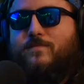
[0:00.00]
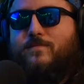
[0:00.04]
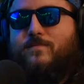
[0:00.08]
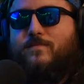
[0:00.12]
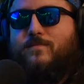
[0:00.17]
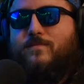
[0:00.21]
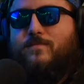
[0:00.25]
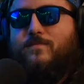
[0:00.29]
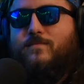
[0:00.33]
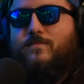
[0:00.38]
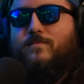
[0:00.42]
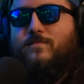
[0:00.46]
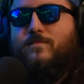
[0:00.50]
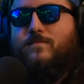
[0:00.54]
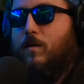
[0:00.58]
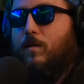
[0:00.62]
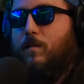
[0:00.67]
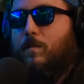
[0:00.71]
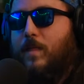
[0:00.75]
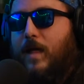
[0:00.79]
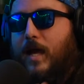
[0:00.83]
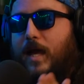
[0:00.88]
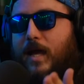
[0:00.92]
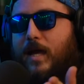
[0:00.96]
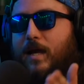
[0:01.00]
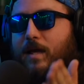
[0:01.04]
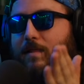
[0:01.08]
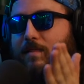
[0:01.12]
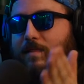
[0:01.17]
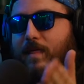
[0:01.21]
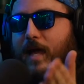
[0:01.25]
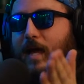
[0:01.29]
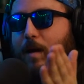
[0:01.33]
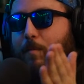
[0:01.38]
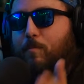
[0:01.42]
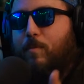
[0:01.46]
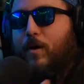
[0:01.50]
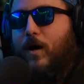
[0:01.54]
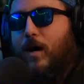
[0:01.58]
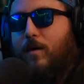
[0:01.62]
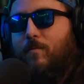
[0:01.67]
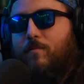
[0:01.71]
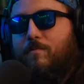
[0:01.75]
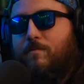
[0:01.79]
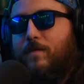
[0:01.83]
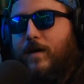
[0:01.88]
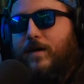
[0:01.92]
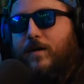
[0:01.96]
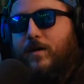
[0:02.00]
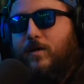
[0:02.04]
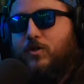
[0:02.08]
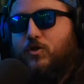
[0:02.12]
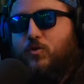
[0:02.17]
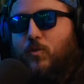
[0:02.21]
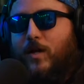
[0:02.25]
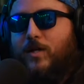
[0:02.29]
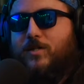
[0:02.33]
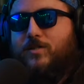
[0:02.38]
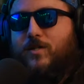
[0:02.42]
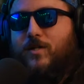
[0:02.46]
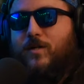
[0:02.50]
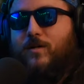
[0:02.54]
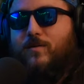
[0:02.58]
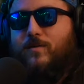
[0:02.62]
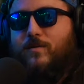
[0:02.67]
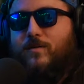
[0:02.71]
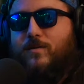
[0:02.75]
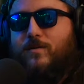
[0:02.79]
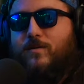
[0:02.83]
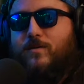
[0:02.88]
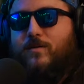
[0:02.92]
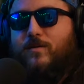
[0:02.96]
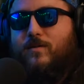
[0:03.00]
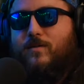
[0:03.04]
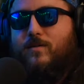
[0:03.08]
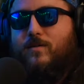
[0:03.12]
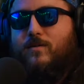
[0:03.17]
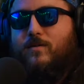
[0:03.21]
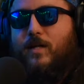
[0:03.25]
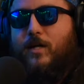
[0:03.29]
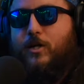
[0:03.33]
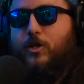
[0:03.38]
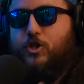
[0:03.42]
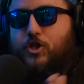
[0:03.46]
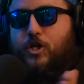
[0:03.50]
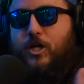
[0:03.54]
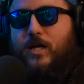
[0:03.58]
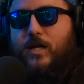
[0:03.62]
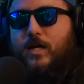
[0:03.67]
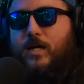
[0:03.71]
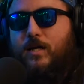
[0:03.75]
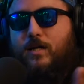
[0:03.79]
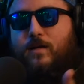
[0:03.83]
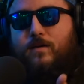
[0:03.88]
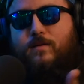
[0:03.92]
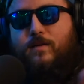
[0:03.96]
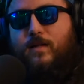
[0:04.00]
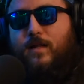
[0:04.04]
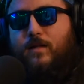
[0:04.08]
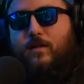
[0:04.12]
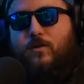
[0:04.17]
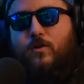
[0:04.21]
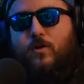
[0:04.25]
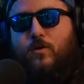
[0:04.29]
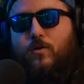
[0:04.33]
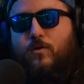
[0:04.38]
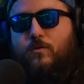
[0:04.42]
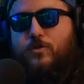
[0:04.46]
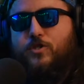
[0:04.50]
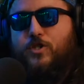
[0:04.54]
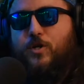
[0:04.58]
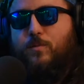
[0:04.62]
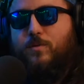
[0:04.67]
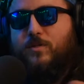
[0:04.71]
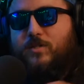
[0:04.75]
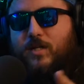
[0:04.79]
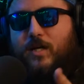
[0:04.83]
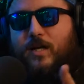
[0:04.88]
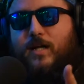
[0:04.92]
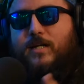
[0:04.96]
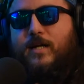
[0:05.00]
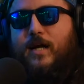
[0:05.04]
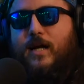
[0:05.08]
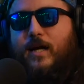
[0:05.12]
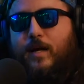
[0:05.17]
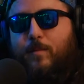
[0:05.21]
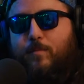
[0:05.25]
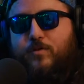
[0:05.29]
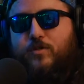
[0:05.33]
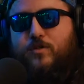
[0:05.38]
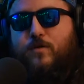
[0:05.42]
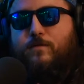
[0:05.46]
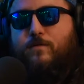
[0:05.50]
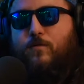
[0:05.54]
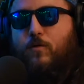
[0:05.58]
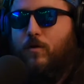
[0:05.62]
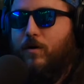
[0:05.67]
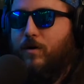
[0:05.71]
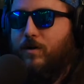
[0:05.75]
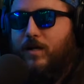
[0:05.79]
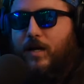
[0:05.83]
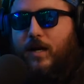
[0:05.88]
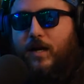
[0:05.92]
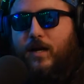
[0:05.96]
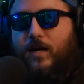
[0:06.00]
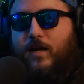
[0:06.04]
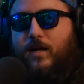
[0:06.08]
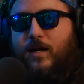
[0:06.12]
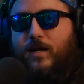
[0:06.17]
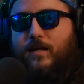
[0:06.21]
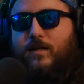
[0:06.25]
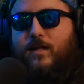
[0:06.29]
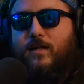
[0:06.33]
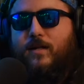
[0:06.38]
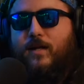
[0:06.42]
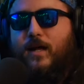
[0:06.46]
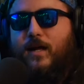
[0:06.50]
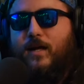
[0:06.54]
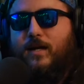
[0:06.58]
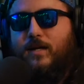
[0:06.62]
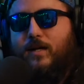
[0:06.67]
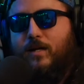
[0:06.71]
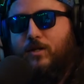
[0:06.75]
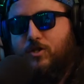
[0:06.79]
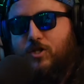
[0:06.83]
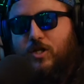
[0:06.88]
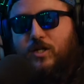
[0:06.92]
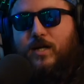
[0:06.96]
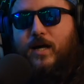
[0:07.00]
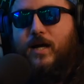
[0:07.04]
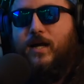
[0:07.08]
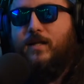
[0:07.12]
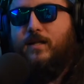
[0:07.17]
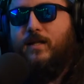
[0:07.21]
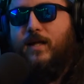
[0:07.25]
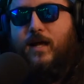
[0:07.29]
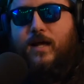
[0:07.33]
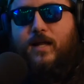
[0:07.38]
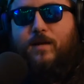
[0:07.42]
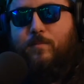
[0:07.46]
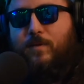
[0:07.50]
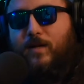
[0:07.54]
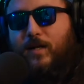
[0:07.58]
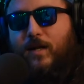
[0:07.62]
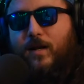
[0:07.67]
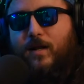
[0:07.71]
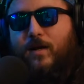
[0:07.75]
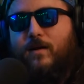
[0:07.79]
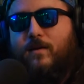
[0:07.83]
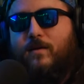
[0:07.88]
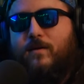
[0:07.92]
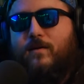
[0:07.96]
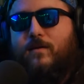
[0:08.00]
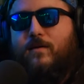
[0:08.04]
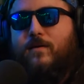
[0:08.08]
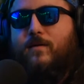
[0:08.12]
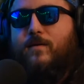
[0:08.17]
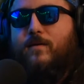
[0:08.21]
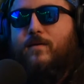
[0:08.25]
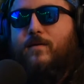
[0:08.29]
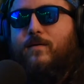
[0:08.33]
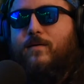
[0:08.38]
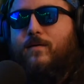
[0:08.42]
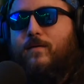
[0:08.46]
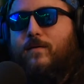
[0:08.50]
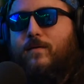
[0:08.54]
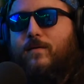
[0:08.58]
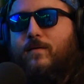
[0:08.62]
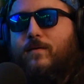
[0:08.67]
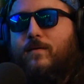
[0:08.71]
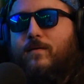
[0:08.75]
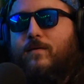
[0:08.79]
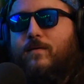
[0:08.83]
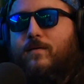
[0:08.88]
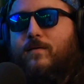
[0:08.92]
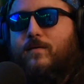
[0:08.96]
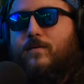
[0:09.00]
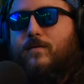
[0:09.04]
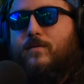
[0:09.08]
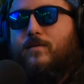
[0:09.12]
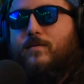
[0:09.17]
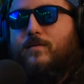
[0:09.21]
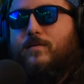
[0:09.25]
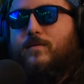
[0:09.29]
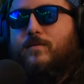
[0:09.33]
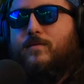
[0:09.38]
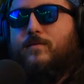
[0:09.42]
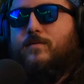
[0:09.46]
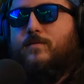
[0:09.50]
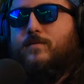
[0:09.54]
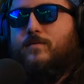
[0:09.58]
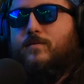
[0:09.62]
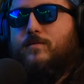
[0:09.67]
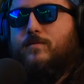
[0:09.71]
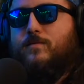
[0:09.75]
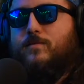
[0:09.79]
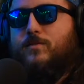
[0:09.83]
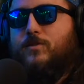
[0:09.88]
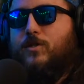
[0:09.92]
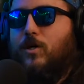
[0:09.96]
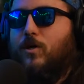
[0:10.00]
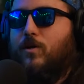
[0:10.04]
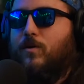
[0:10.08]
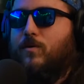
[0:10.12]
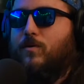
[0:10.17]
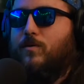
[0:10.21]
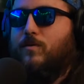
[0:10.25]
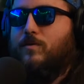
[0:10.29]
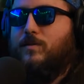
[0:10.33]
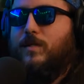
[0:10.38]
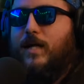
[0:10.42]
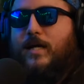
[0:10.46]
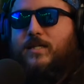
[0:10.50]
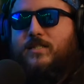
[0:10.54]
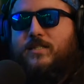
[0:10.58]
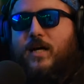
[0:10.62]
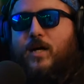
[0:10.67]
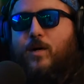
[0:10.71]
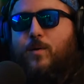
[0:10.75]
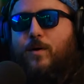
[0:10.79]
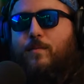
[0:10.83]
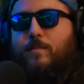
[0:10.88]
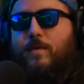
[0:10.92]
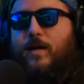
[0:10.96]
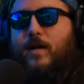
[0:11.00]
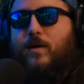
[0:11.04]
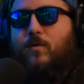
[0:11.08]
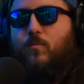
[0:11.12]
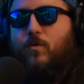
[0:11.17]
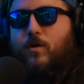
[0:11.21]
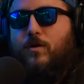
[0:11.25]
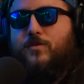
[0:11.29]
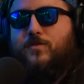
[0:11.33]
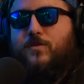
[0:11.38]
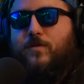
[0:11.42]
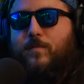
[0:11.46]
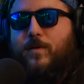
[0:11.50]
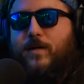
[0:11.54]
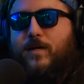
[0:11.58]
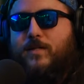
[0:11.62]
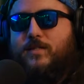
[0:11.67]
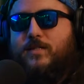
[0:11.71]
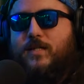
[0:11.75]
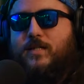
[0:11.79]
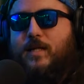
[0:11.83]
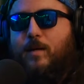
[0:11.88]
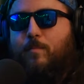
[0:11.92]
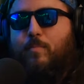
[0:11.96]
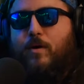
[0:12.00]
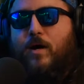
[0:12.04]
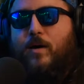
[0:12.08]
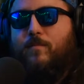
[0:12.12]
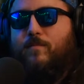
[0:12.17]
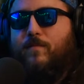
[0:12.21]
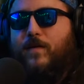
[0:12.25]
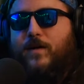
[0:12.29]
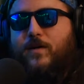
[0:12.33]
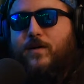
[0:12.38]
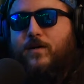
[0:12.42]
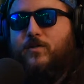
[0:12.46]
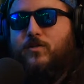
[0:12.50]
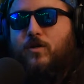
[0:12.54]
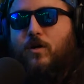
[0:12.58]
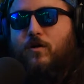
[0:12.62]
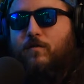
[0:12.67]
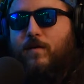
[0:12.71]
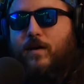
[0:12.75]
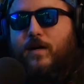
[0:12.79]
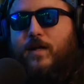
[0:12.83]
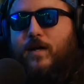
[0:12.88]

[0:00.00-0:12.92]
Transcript: about it. They they pump faked us twice though, like she they, though she was gonna die in episode four, didn't, and then like she died at the end, but didn't. Yeah, true. So that's kind of what made it worse for me is that they pump faked us already.